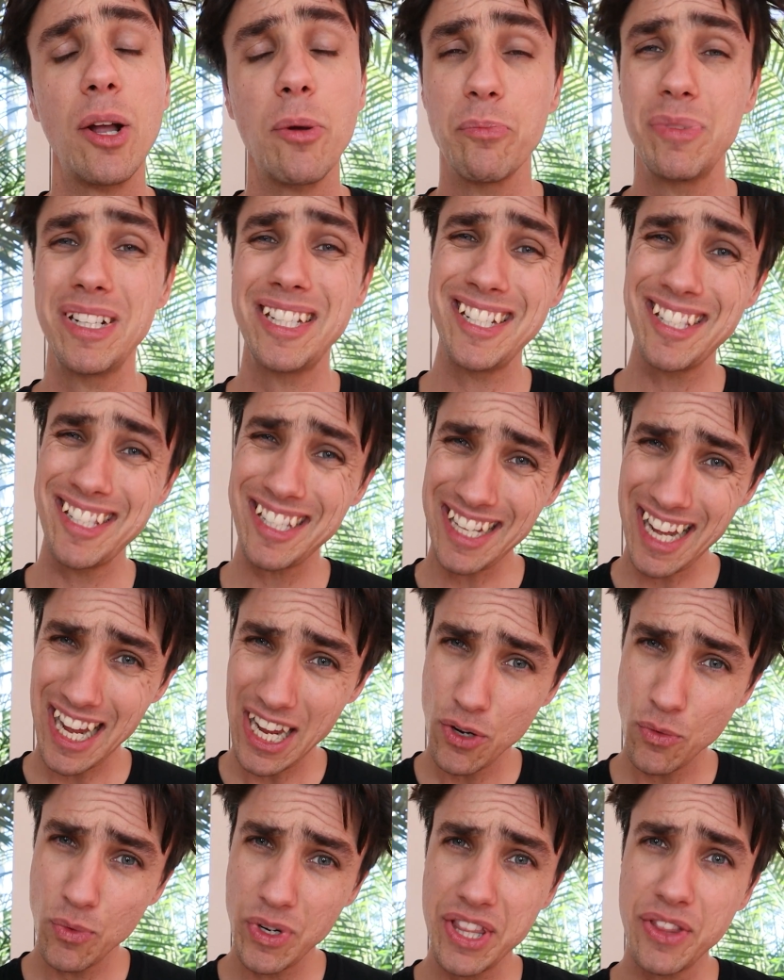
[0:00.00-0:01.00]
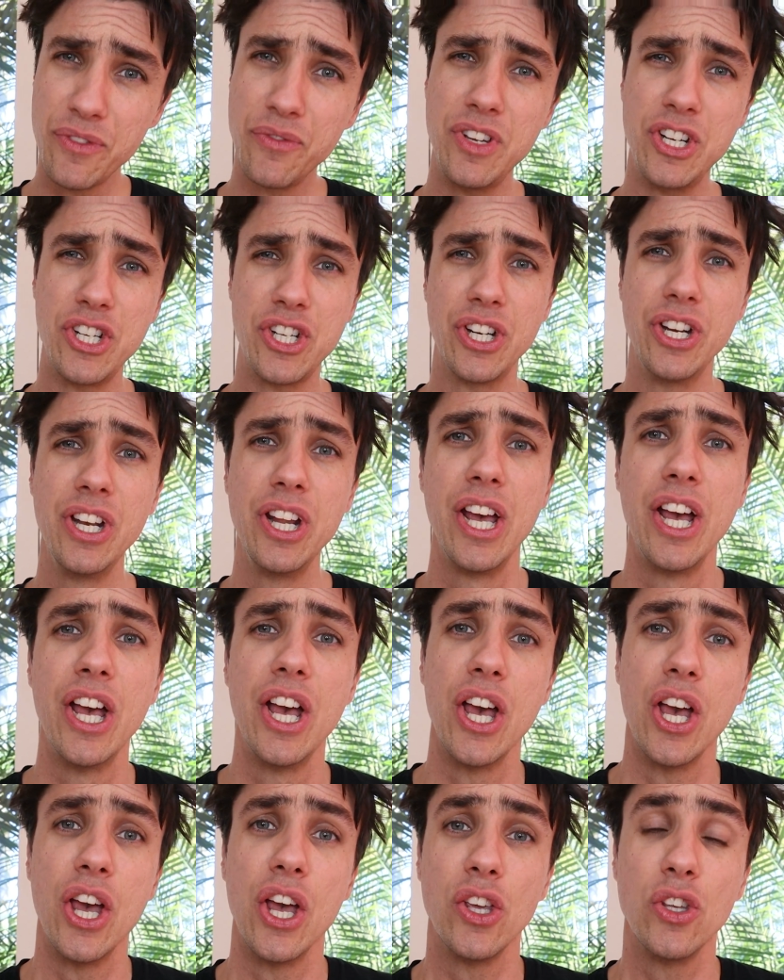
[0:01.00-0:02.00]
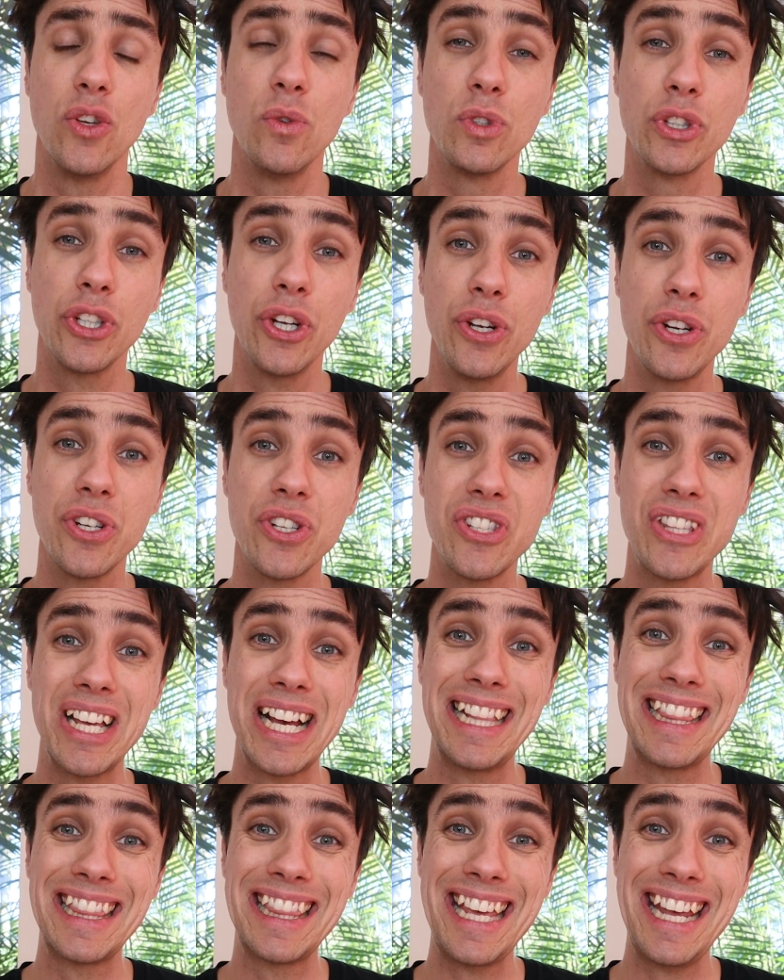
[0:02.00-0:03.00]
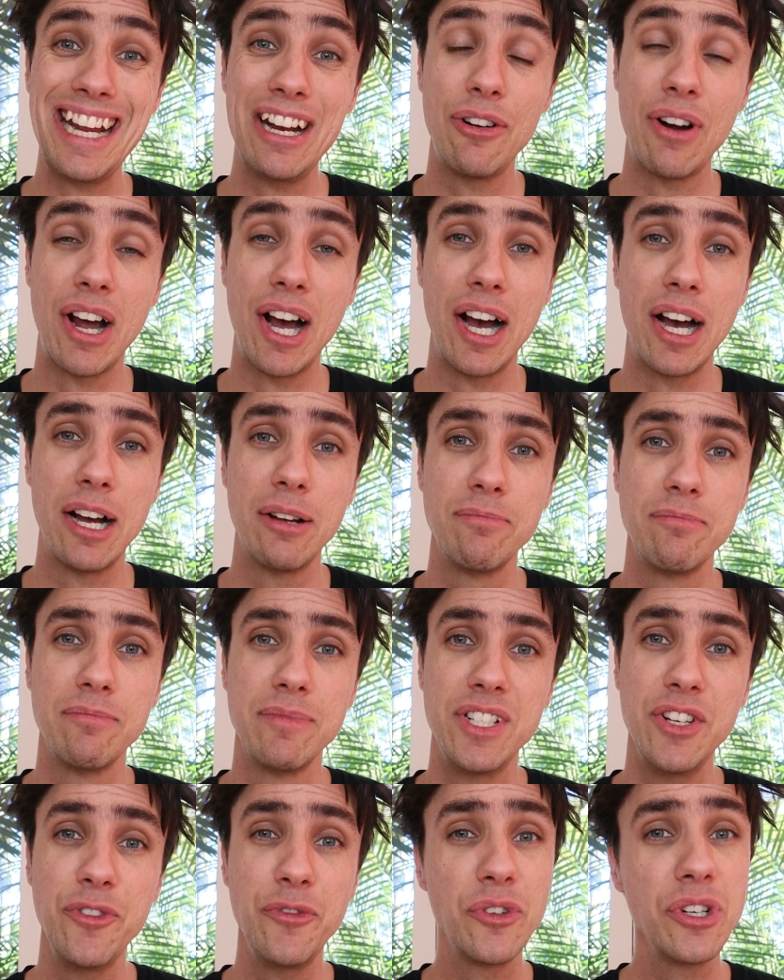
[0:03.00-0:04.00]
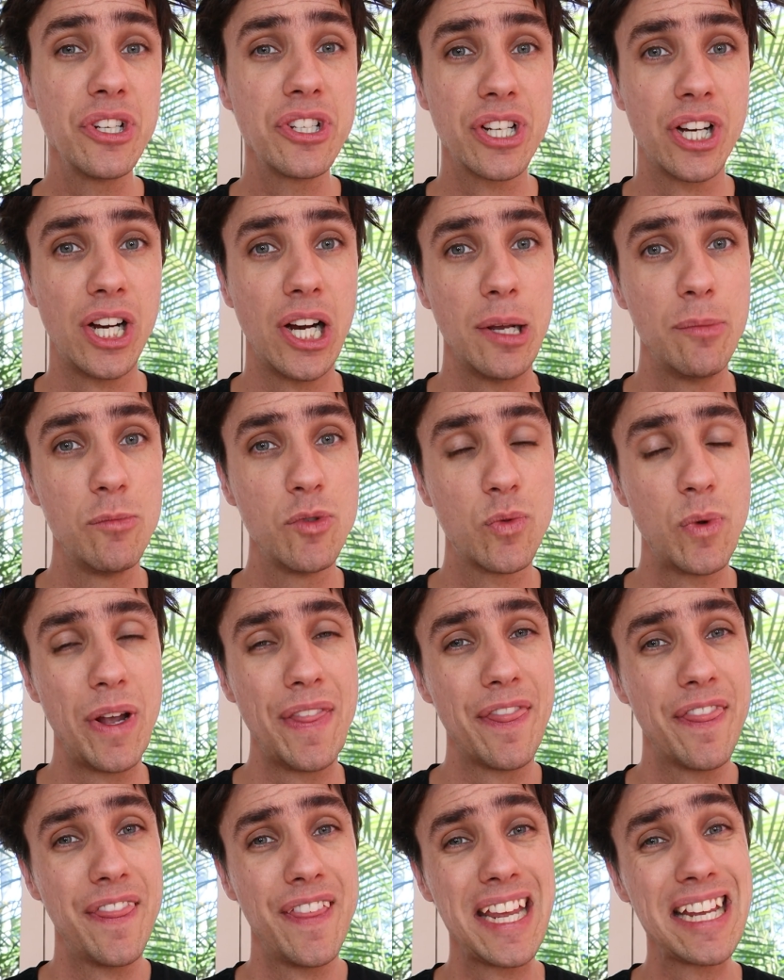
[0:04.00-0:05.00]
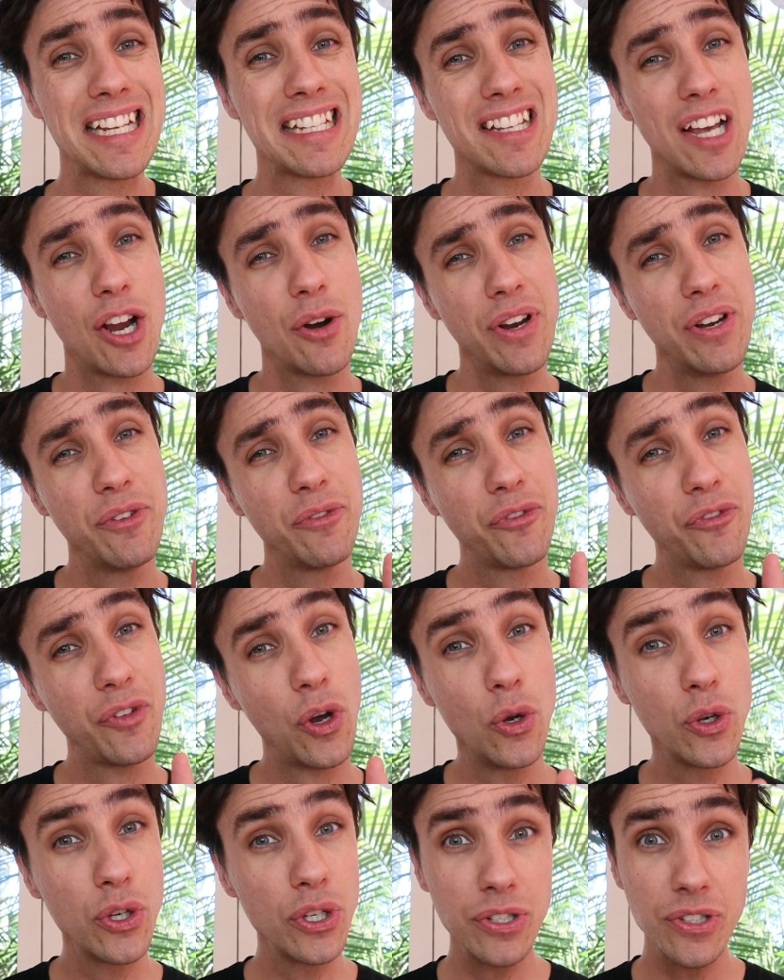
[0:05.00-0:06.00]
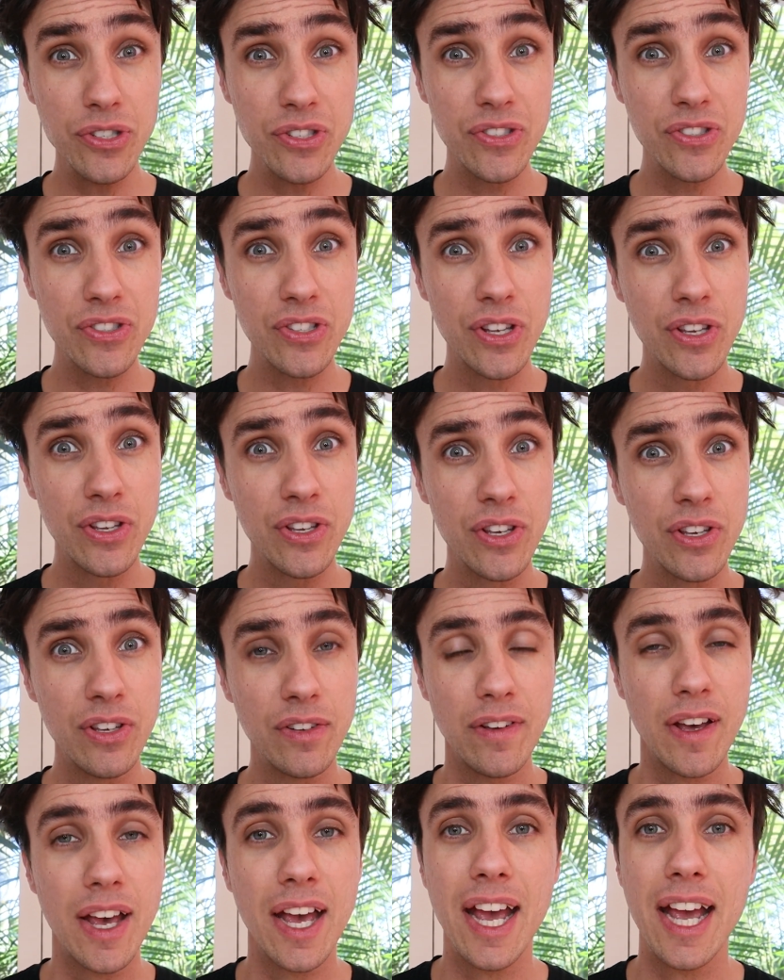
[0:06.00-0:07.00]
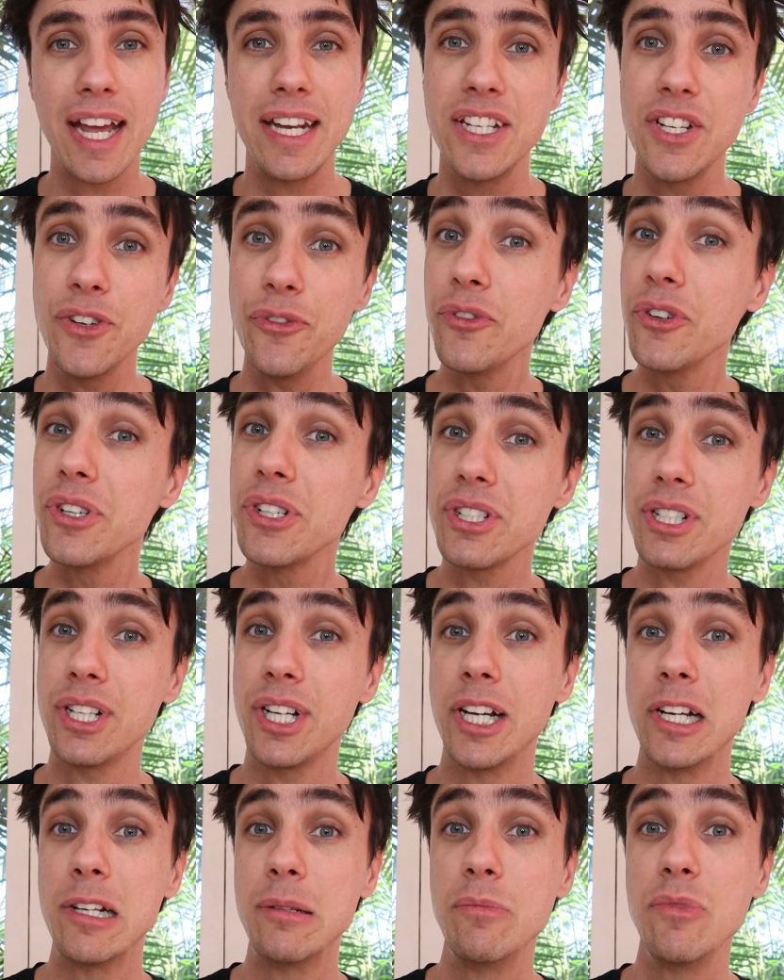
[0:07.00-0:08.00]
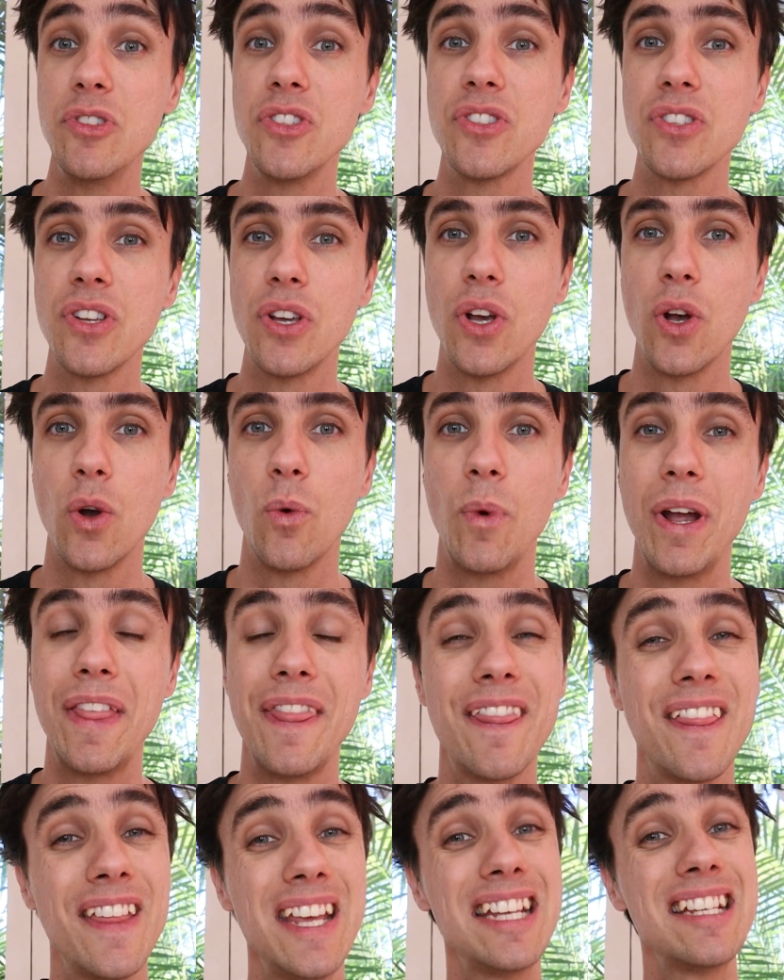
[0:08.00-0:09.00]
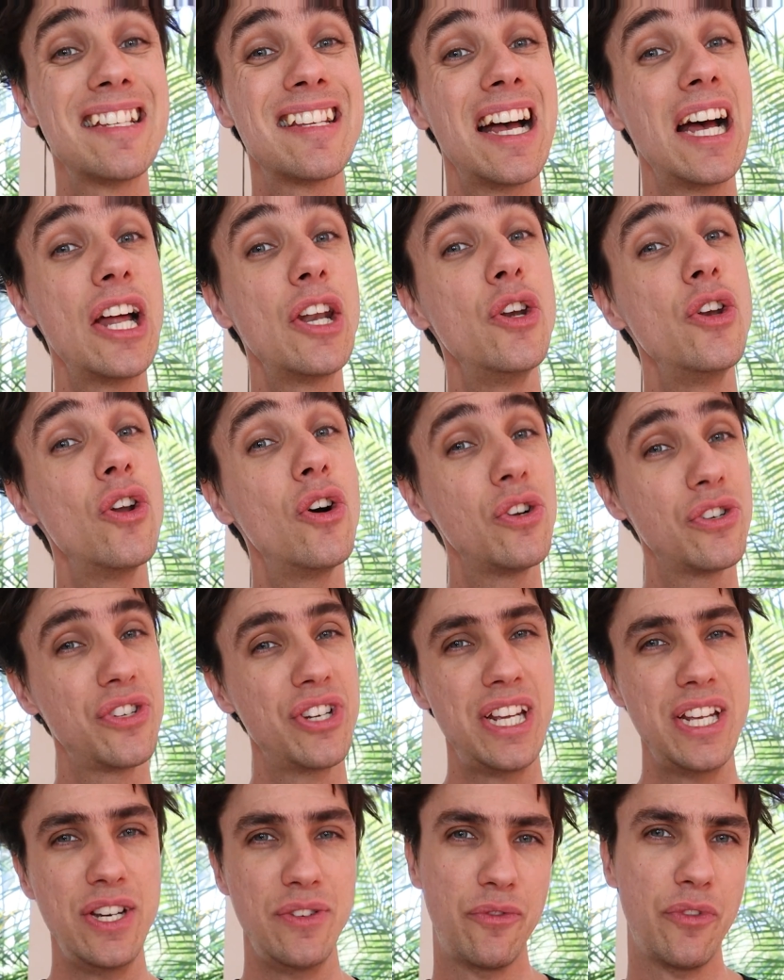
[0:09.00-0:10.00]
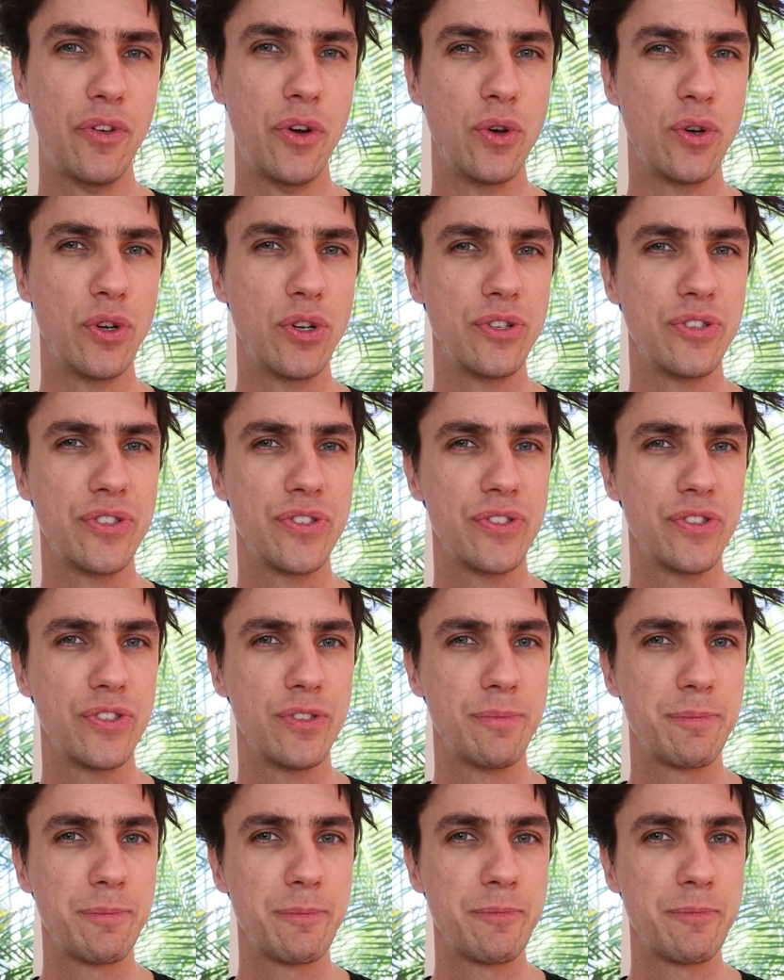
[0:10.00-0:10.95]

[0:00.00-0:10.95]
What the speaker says: But to stay with vision, you will notice that there are different times when things are in focus and different times when things are not in focus.